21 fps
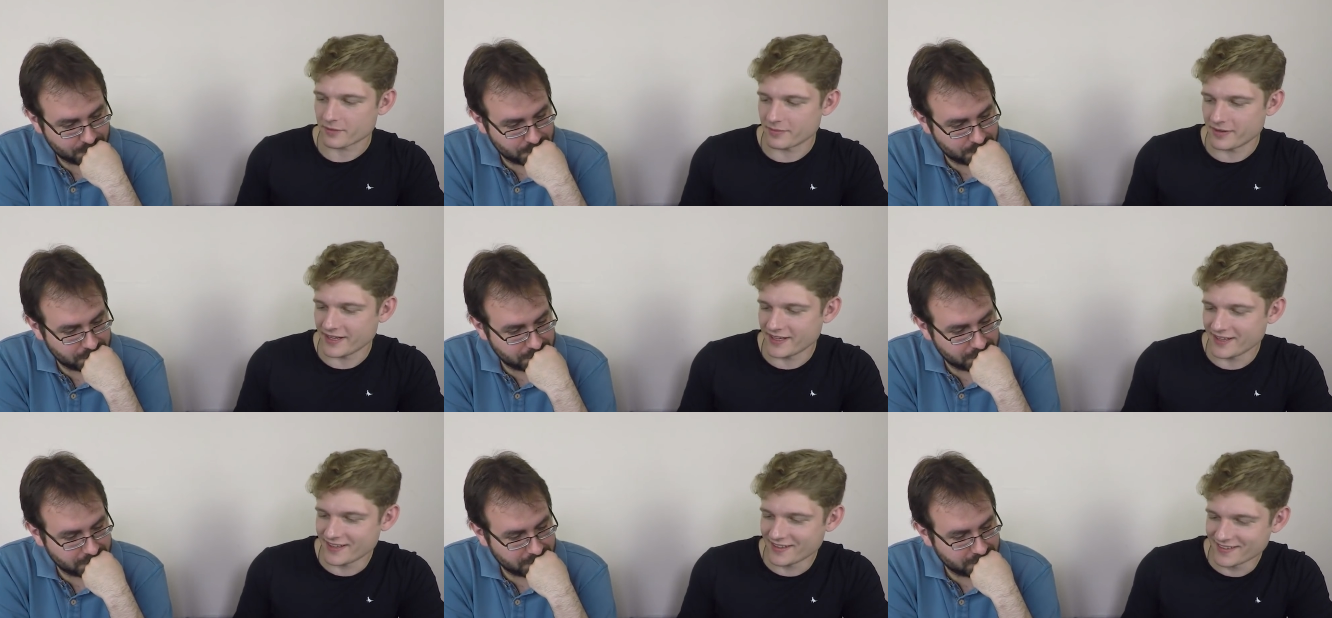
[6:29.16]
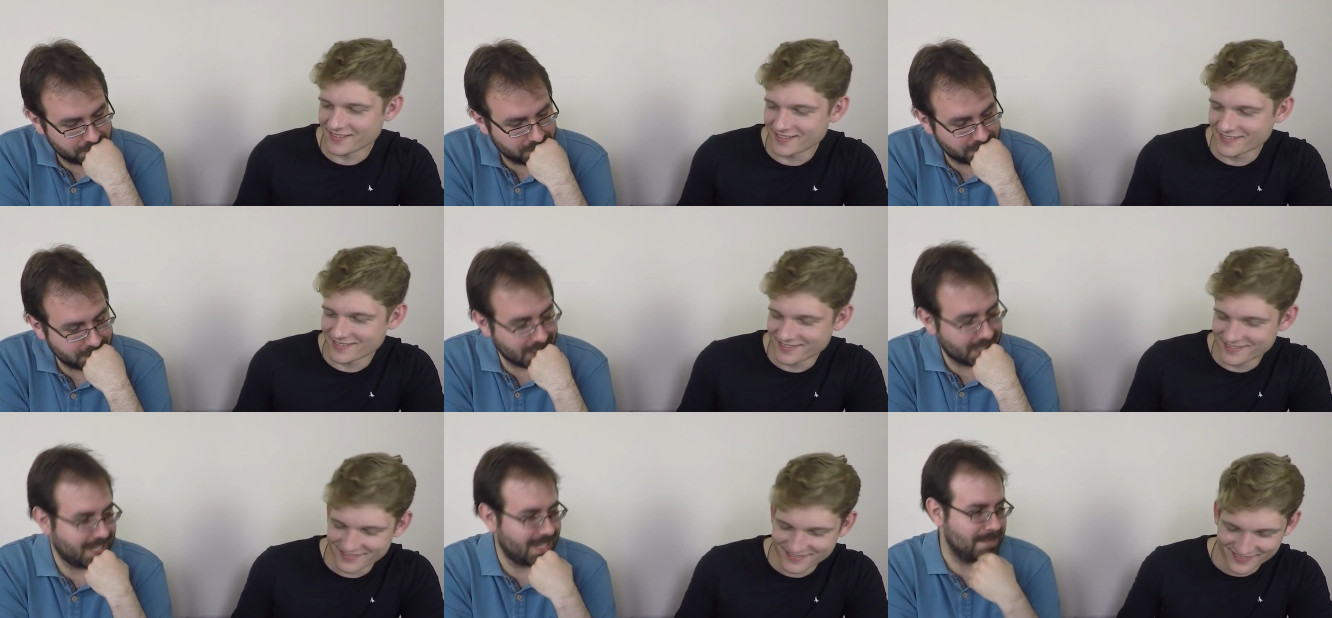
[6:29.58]
Speaker 1: me.
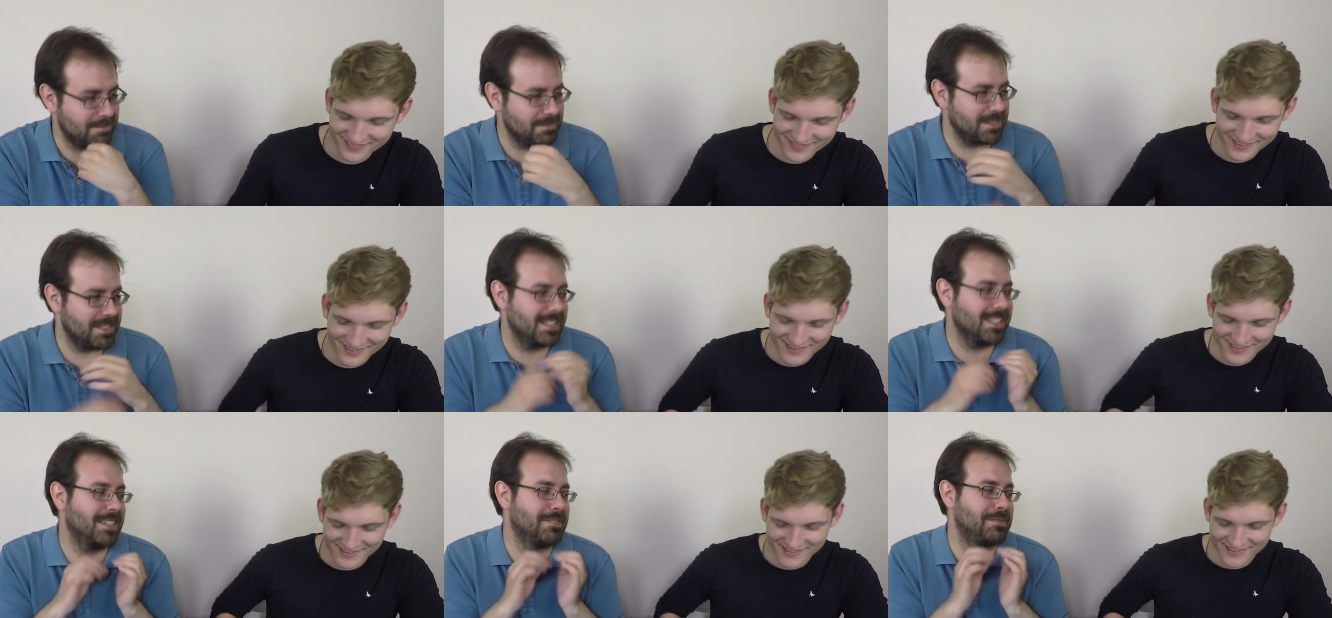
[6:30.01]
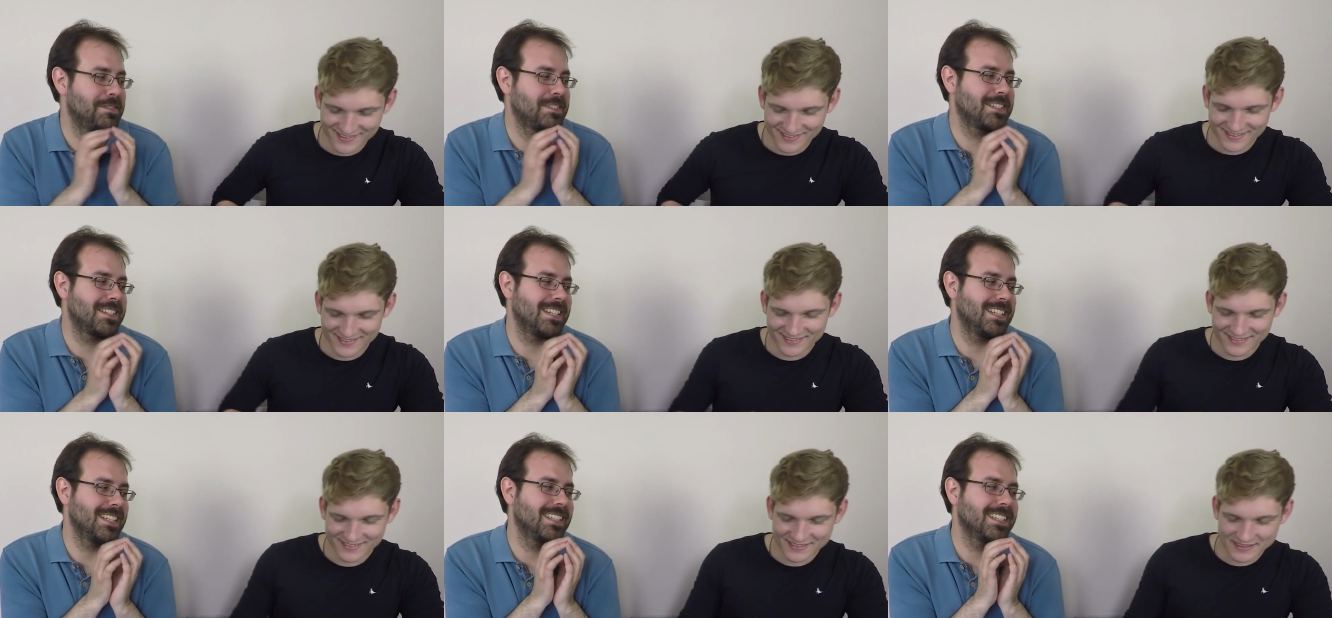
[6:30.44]
I'm
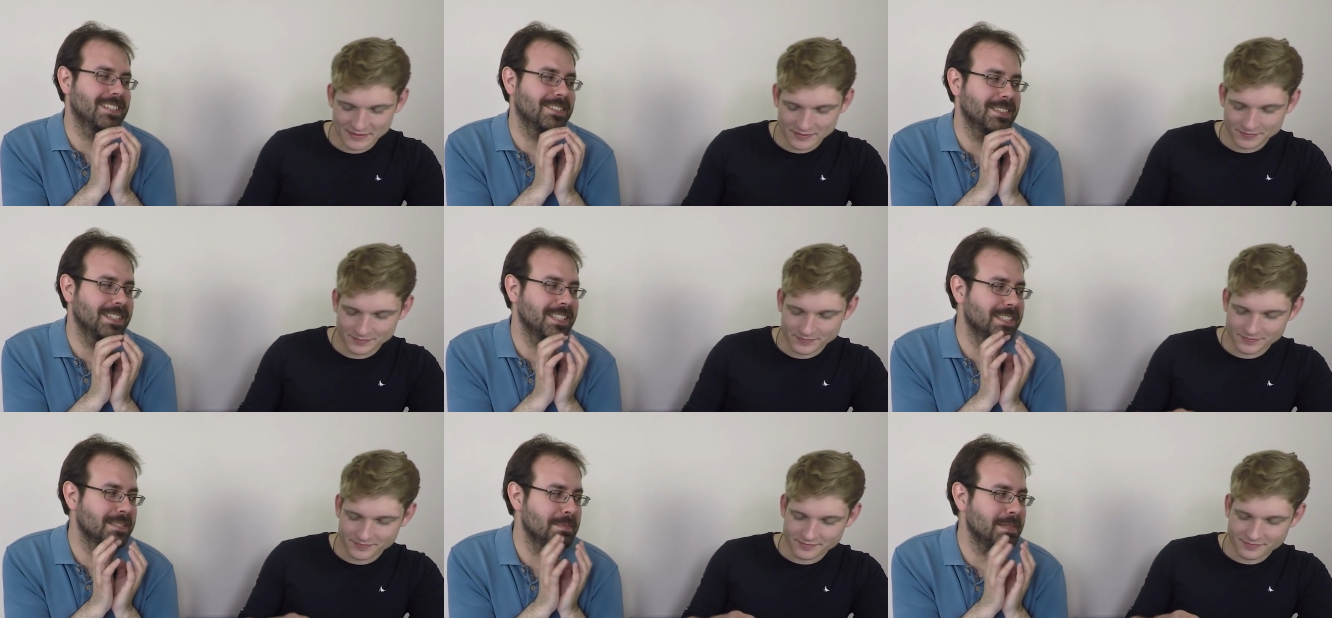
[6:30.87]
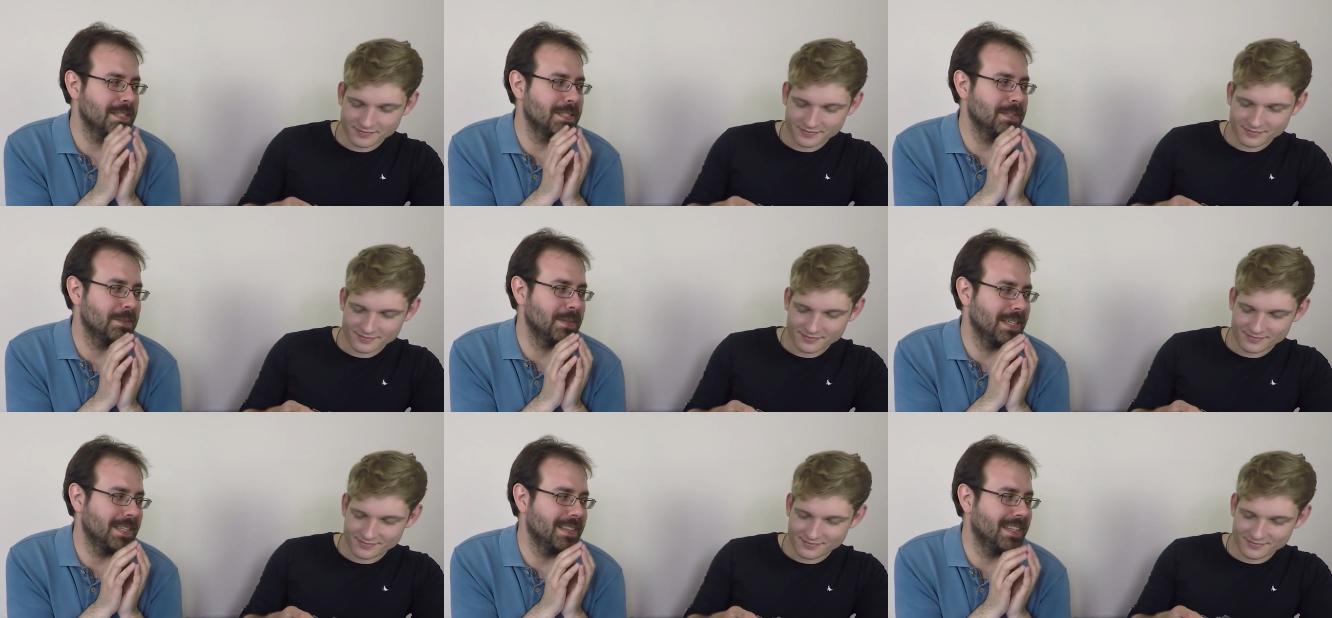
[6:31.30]
definitely going to be
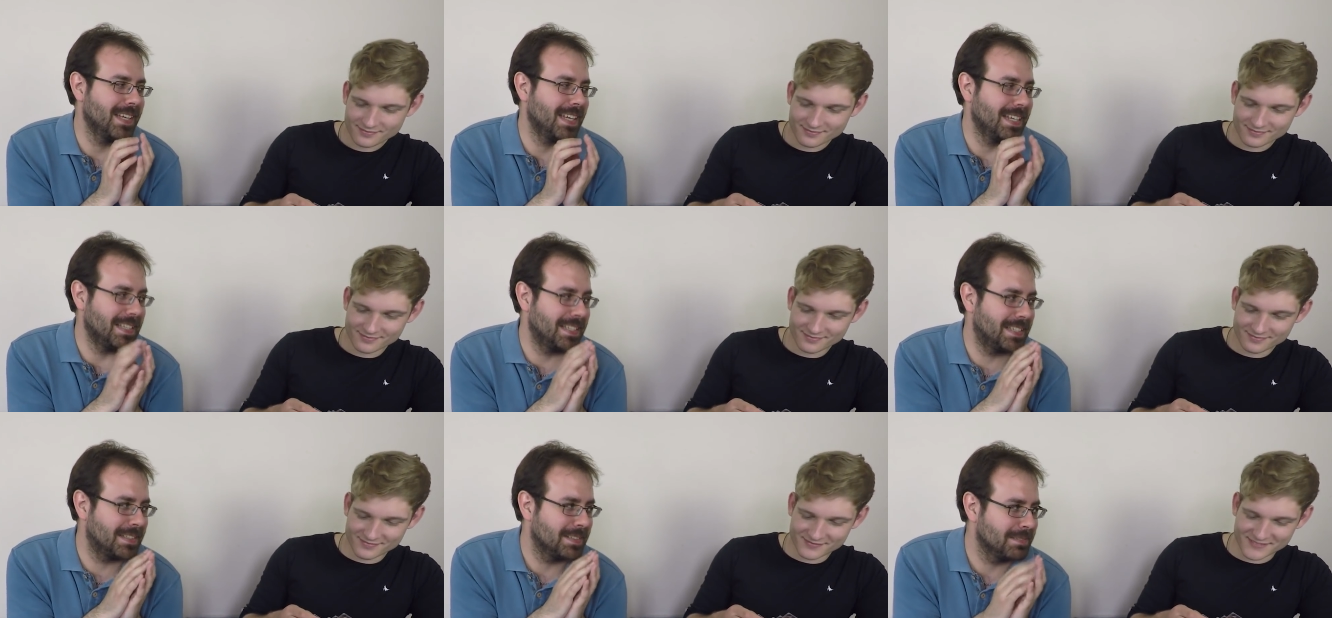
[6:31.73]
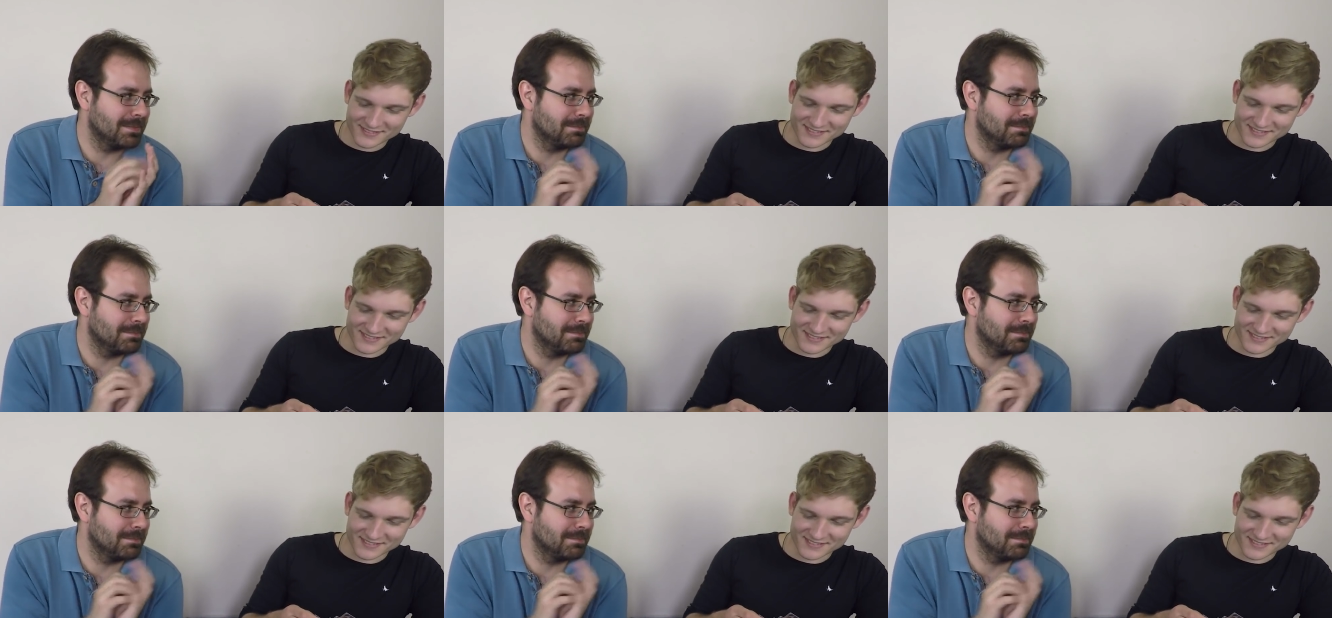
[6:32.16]
doing that.